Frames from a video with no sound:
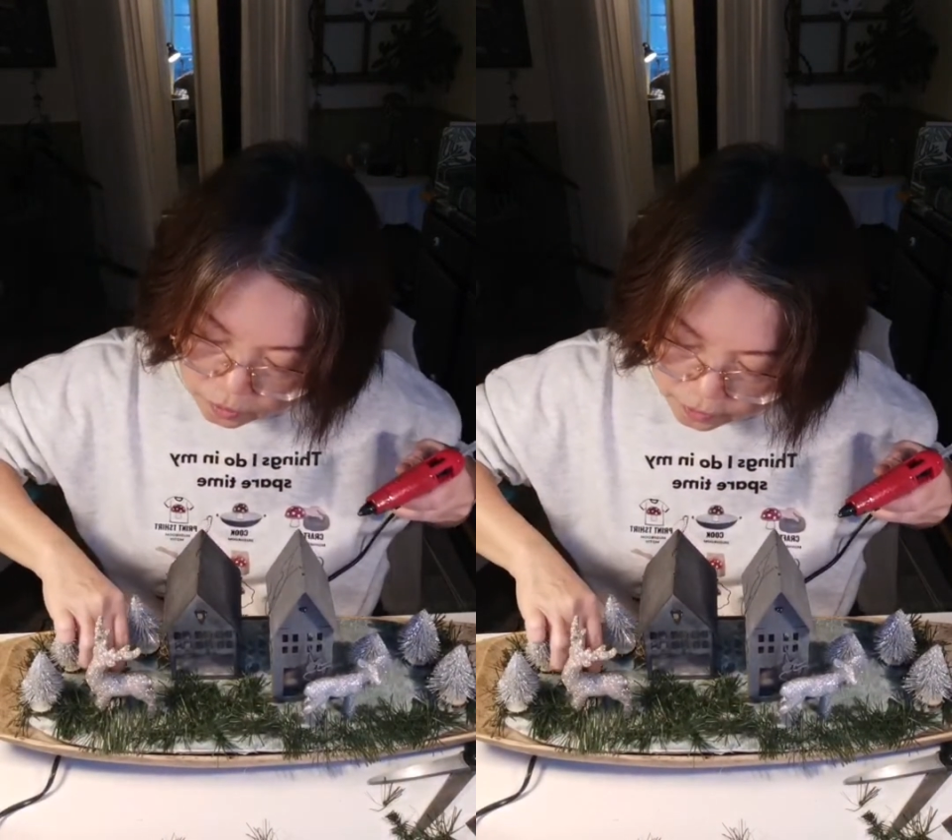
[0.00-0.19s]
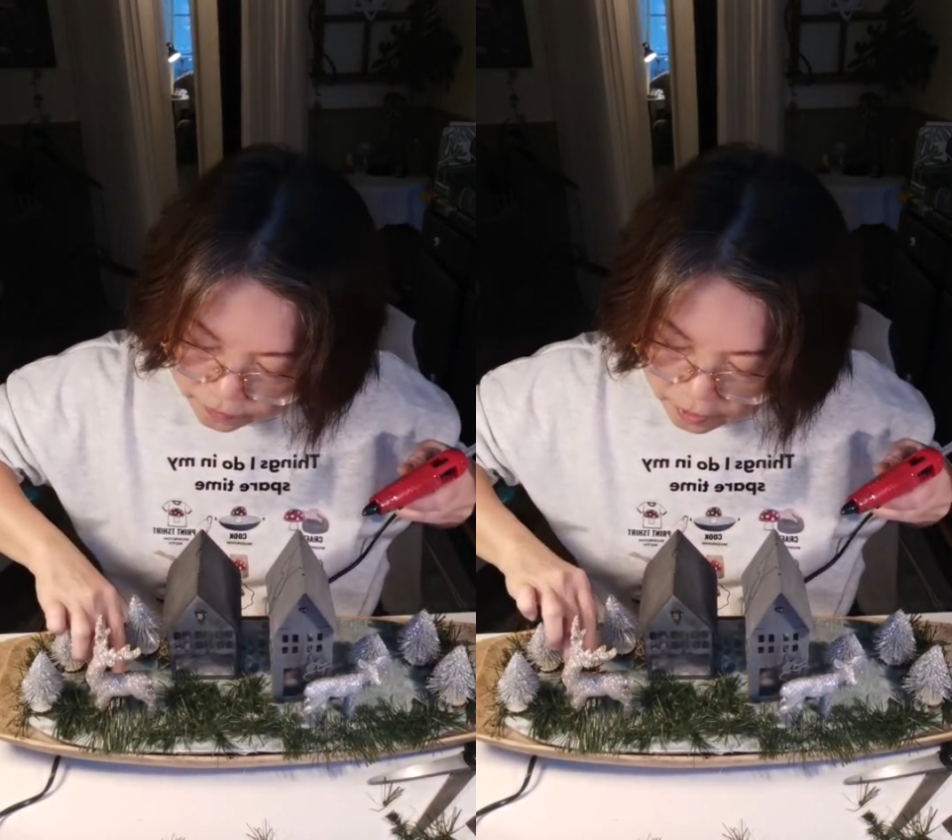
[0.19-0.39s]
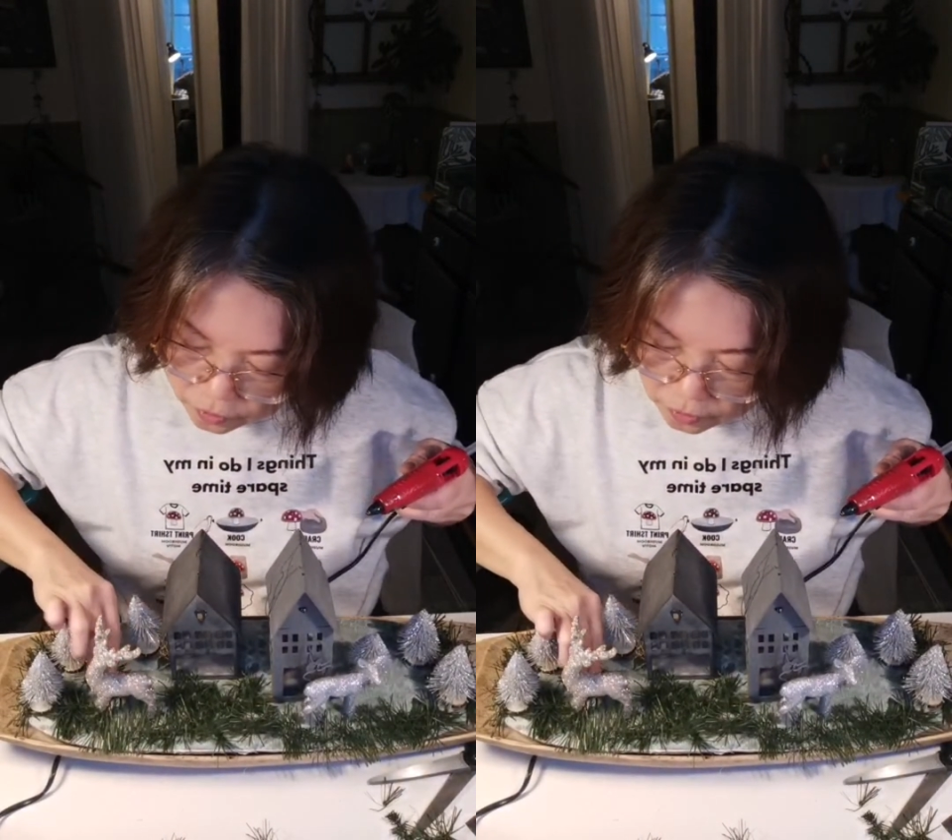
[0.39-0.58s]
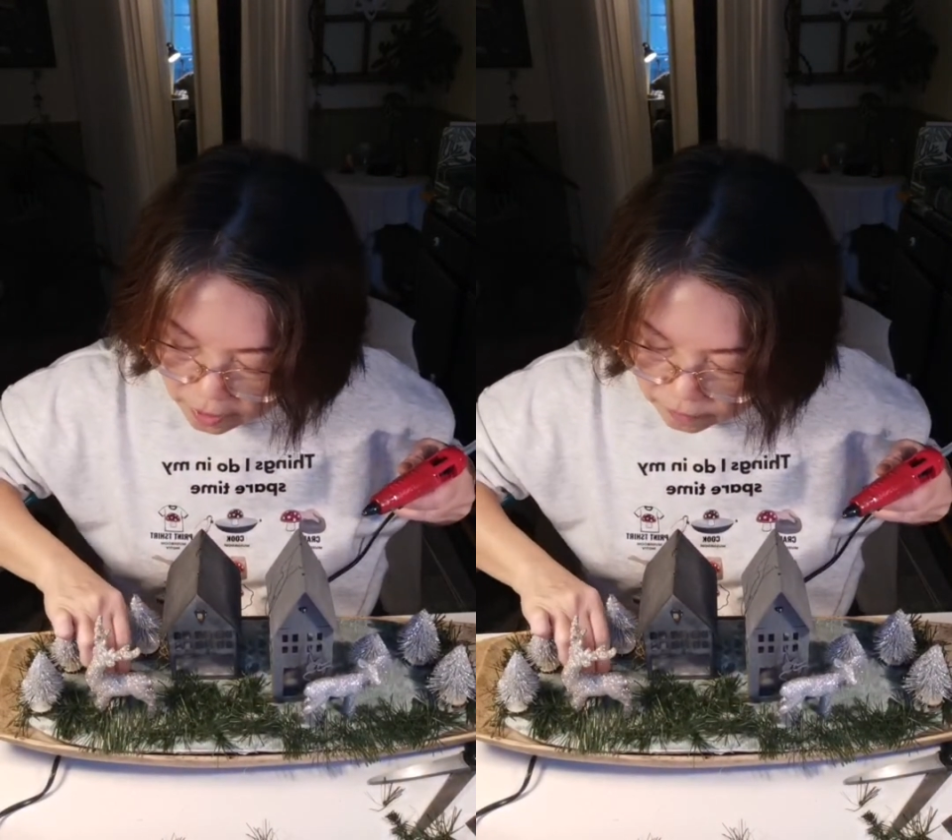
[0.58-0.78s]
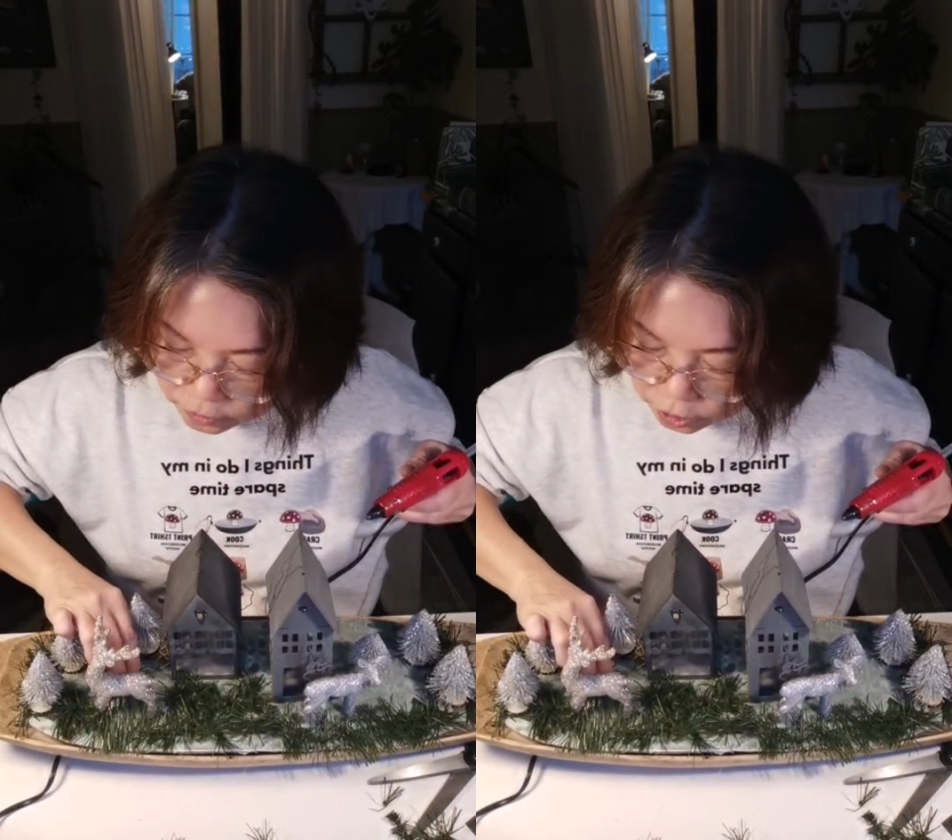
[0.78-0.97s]
if they don't
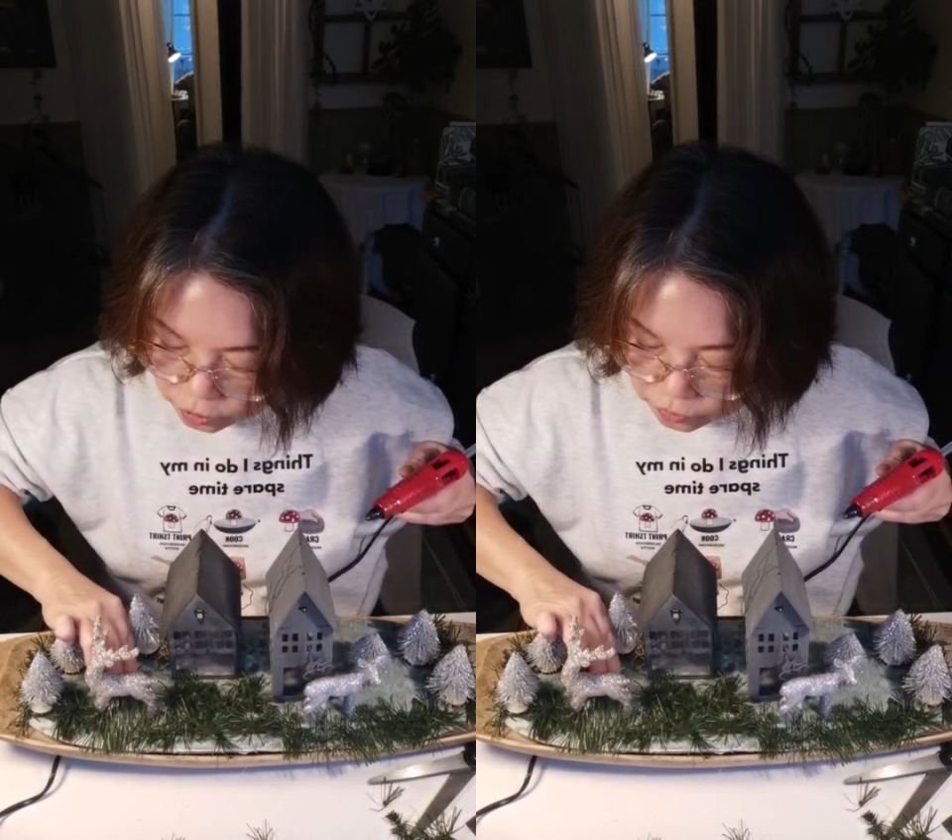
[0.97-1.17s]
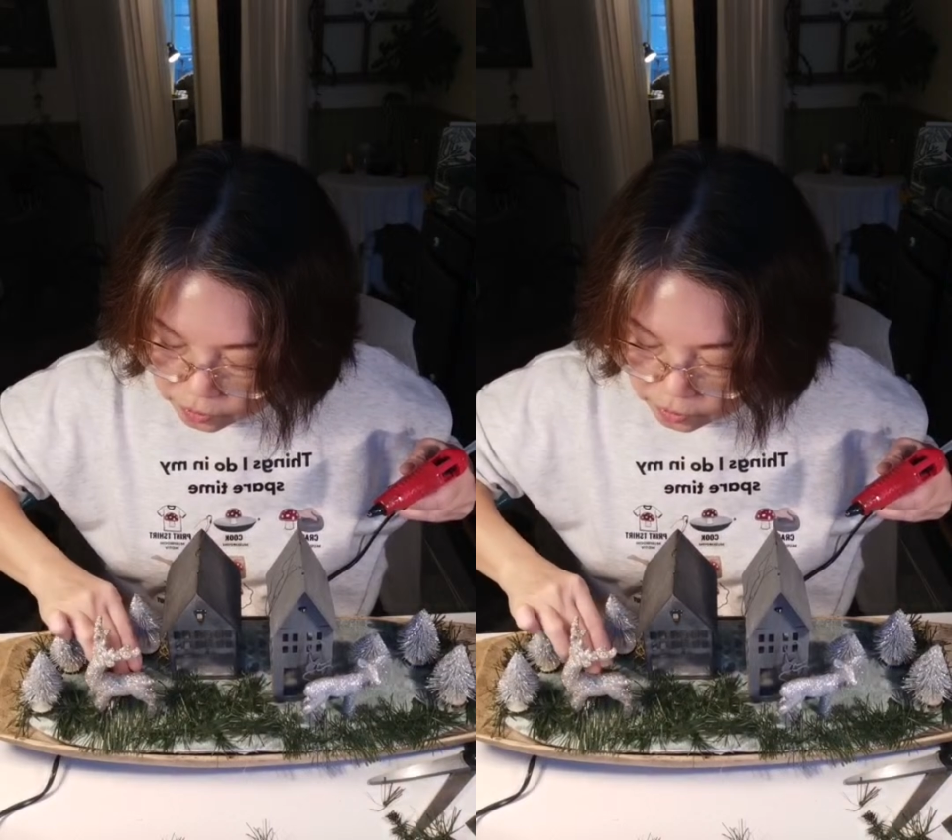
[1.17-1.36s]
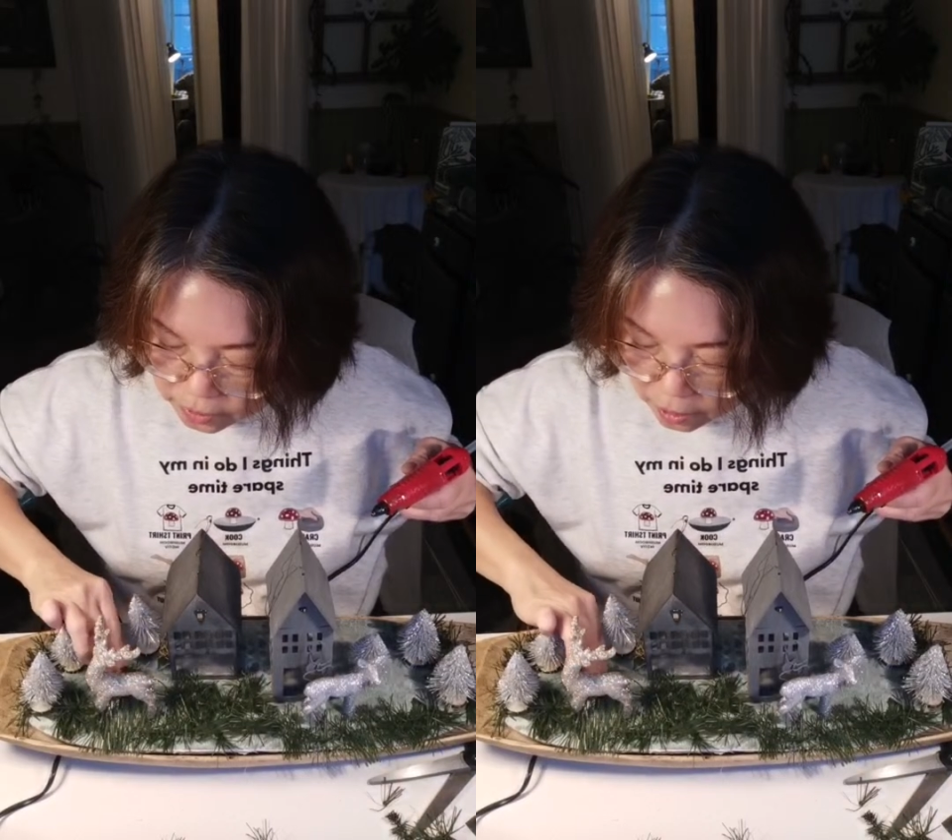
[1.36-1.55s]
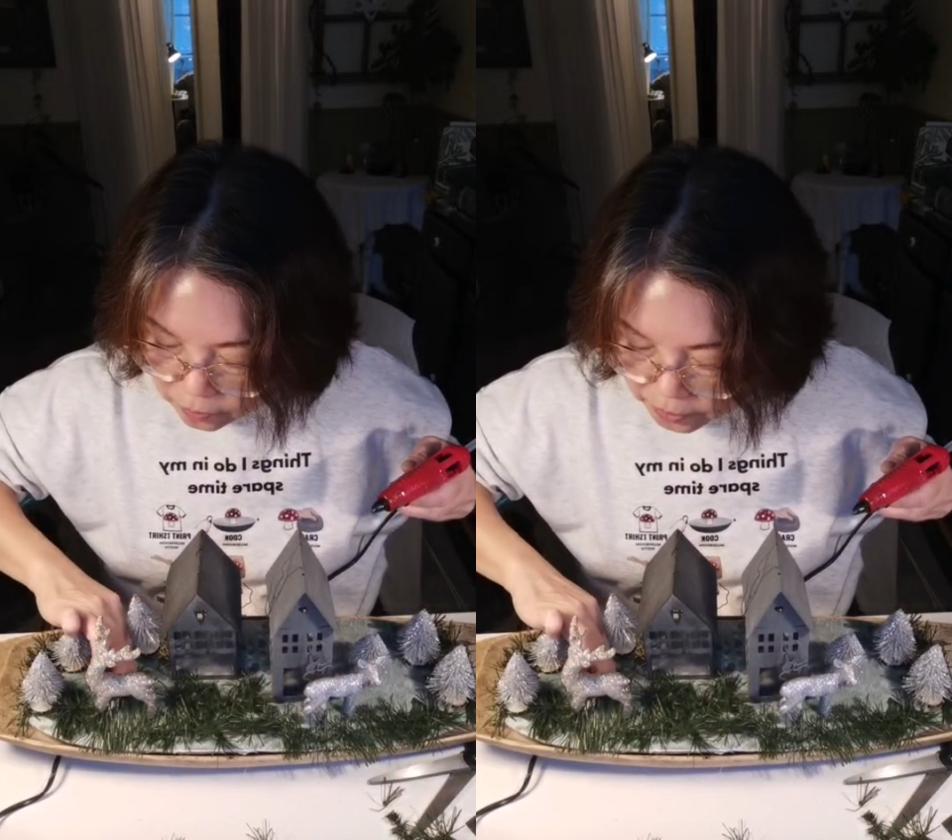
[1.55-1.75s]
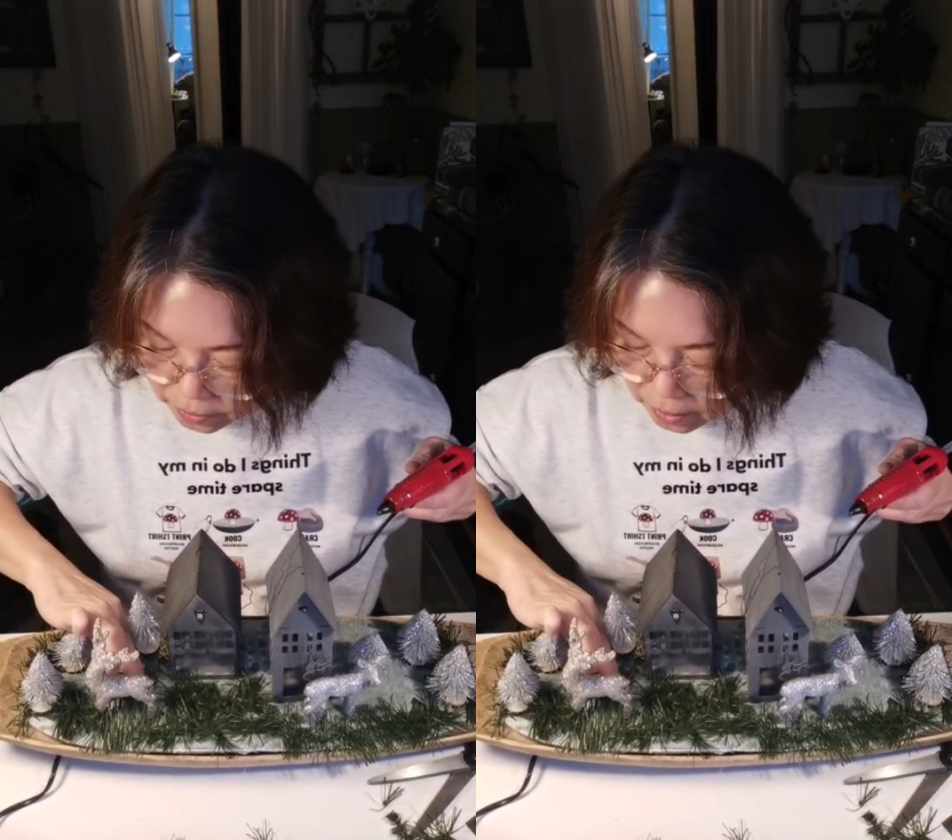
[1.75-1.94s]
have children
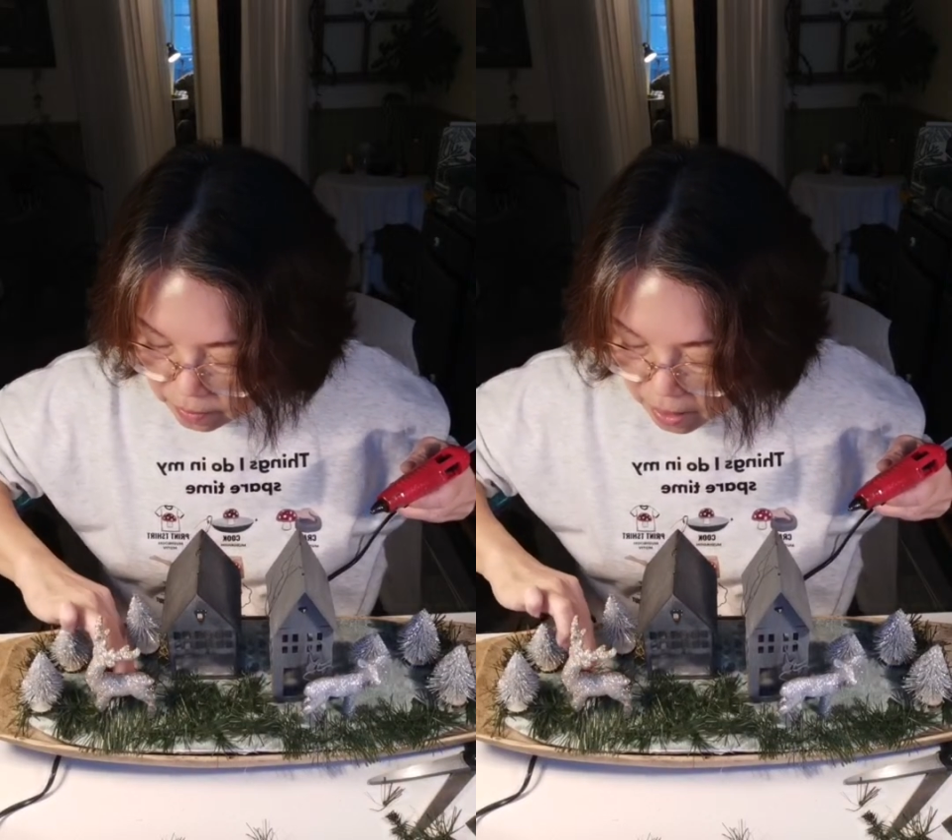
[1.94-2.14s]
helping them